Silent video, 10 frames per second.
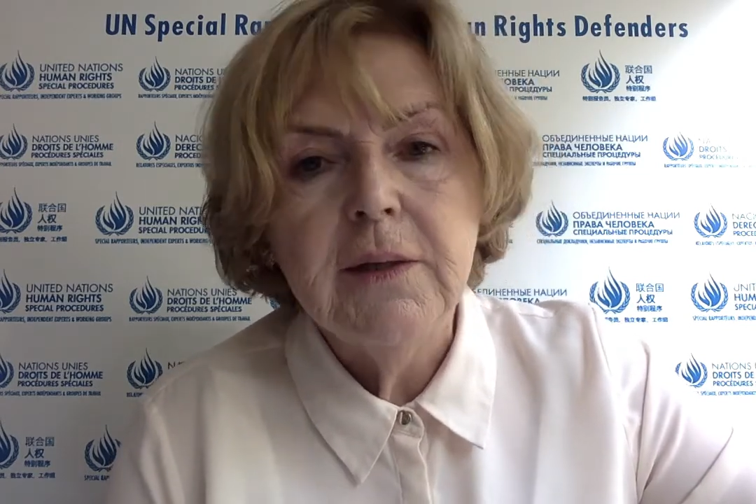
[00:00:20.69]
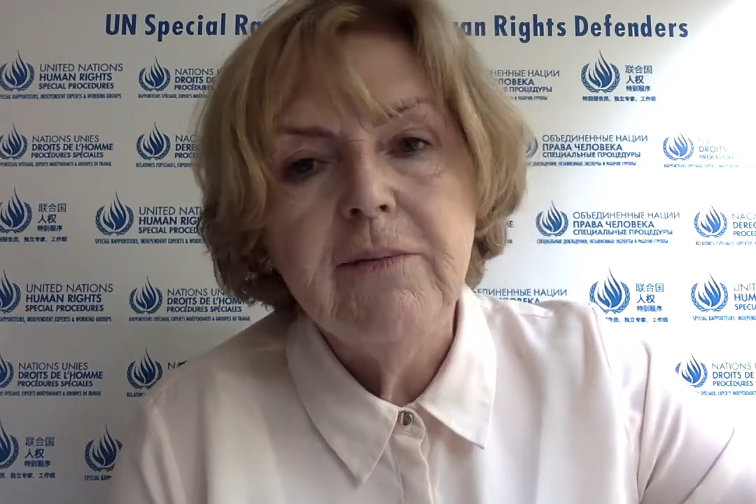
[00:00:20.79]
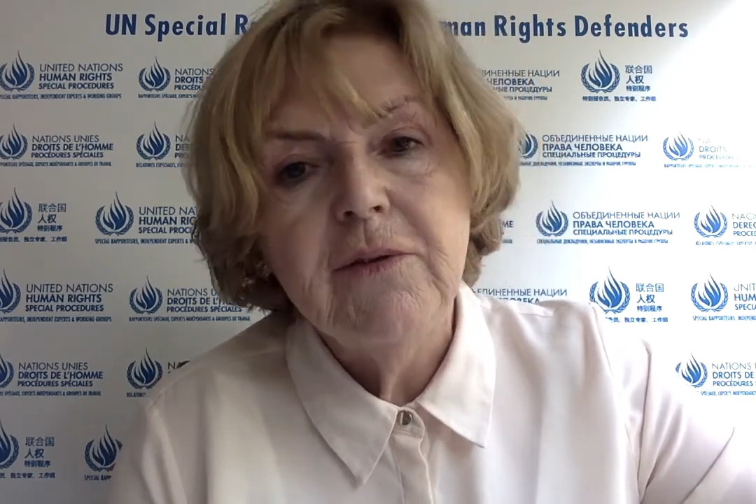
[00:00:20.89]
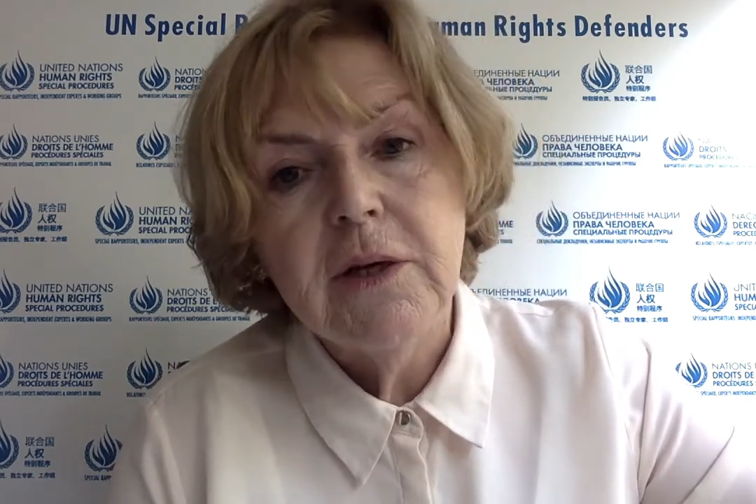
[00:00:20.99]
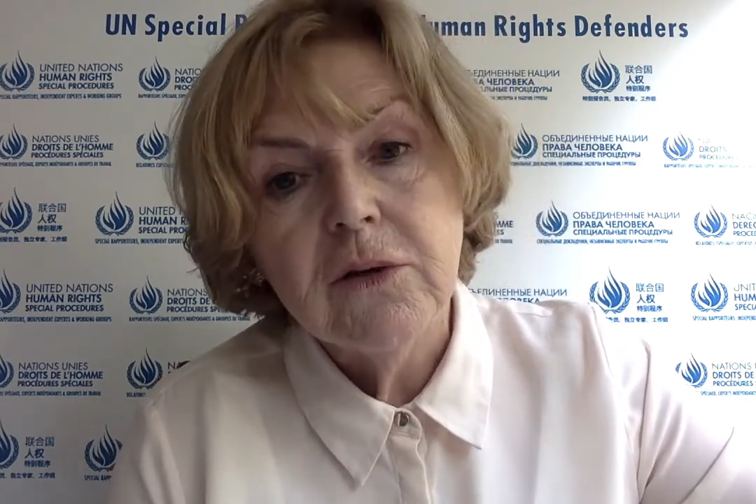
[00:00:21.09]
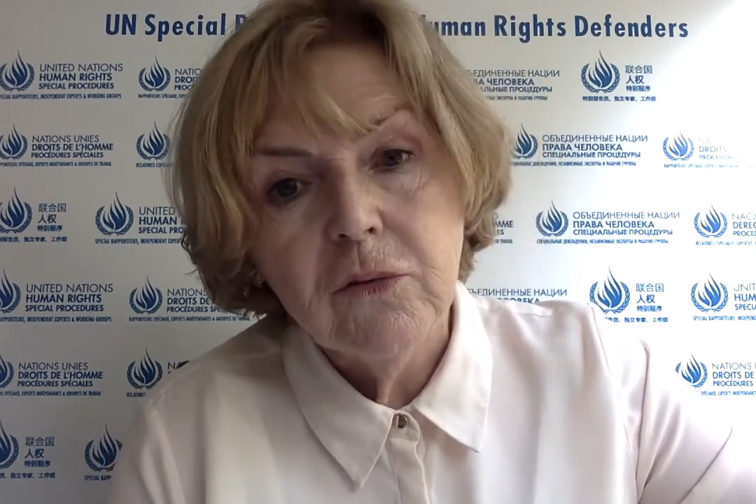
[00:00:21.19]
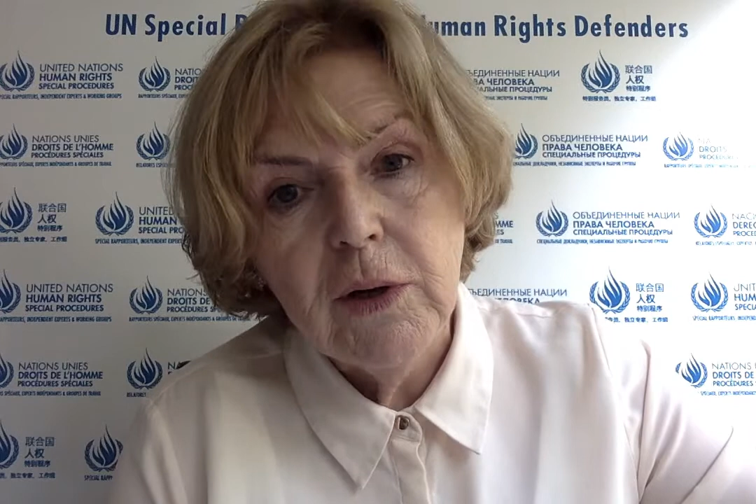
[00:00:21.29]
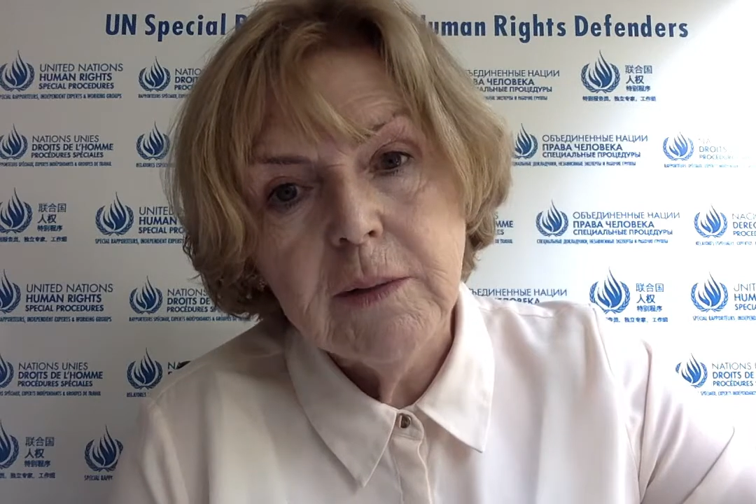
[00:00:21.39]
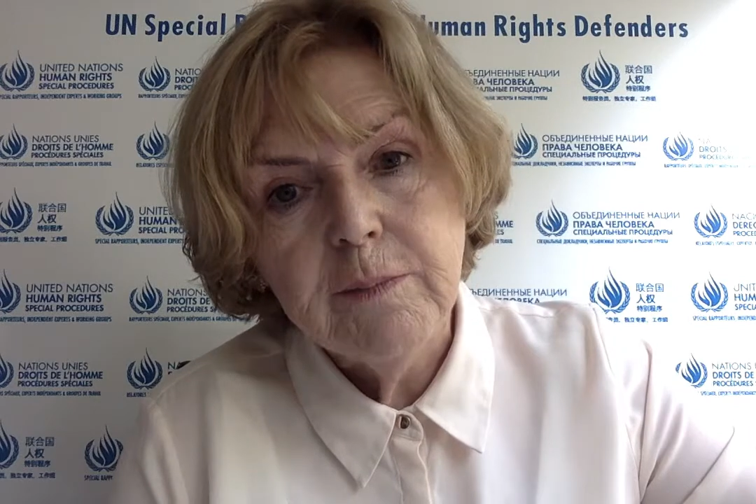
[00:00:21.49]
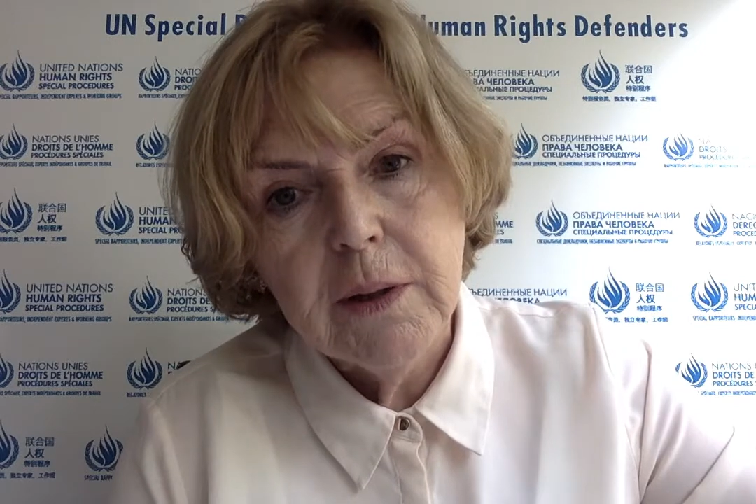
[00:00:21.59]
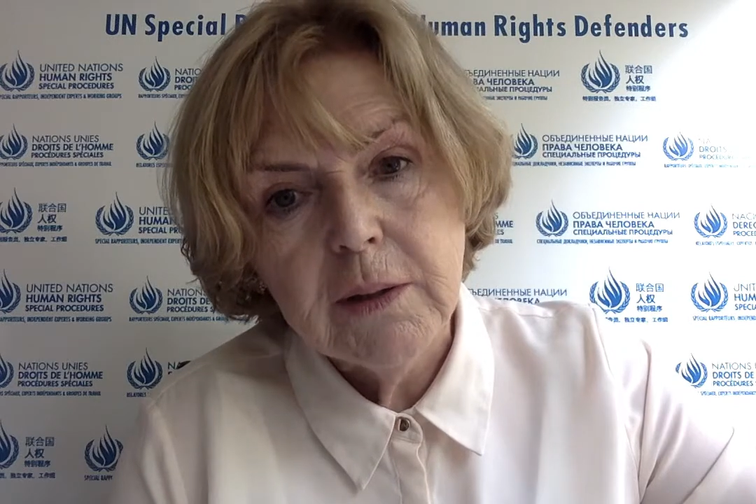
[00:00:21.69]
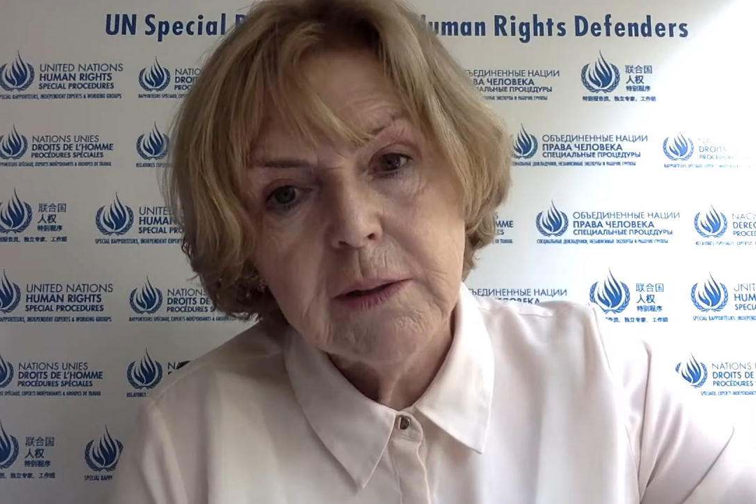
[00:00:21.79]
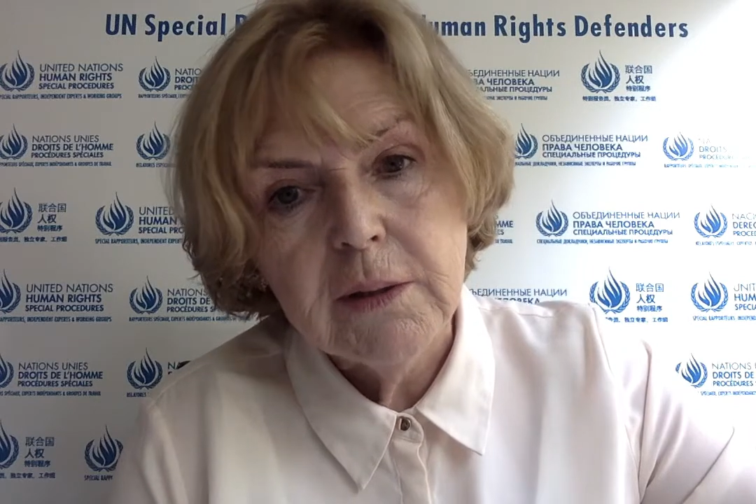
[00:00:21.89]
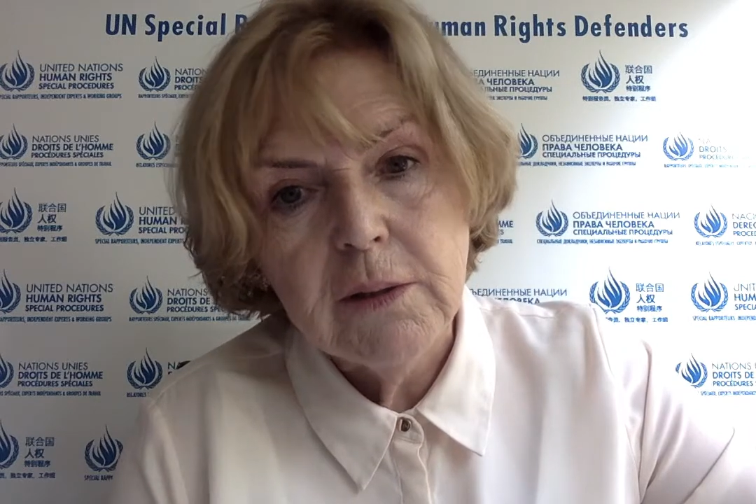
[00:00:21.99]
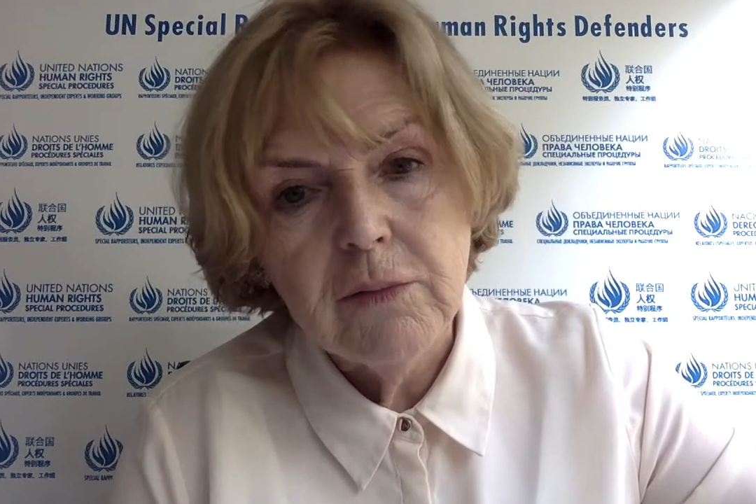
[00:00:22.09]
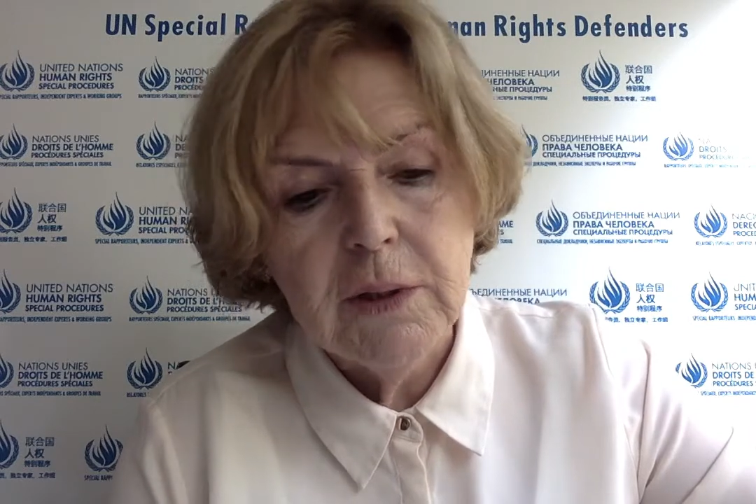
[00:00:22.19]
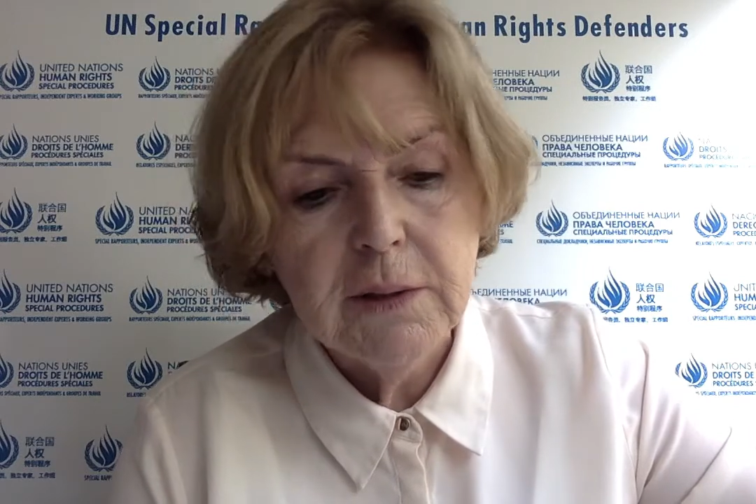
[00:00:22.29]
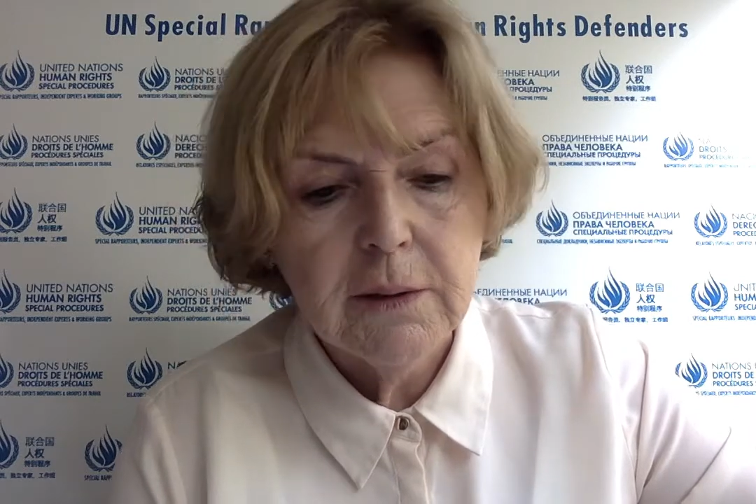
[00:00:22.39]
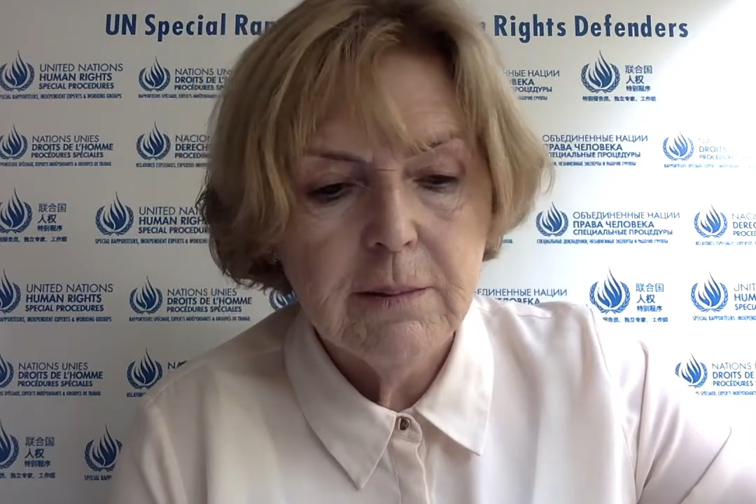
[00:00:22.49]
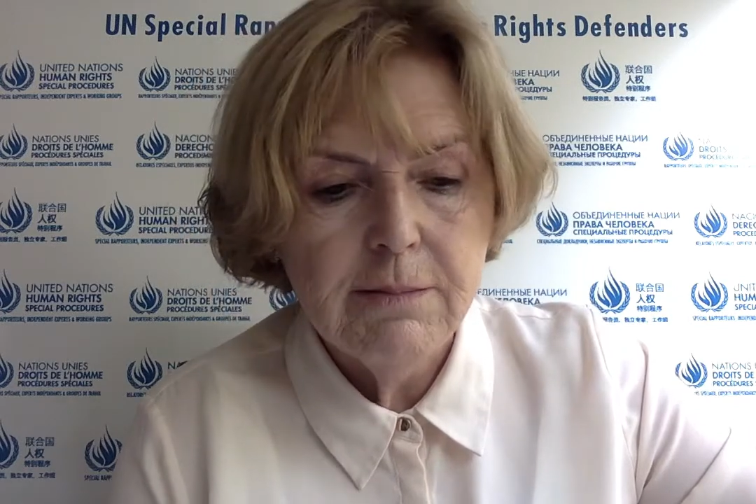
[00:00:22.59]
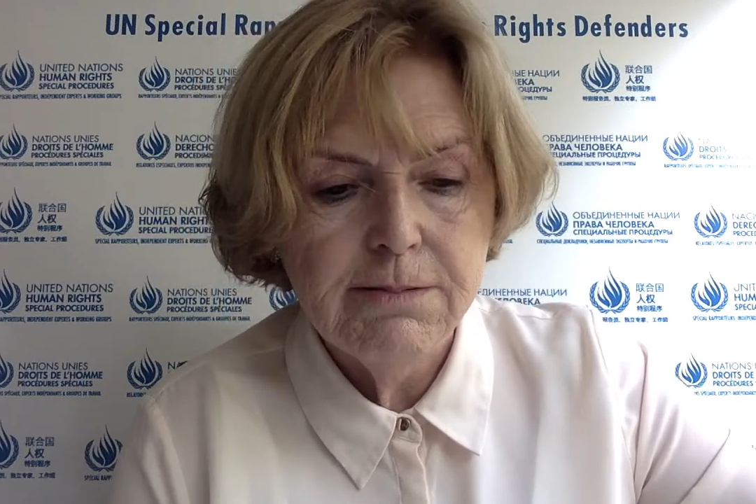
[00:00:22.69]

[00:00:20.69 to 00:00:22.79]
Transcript: even at great personal risk.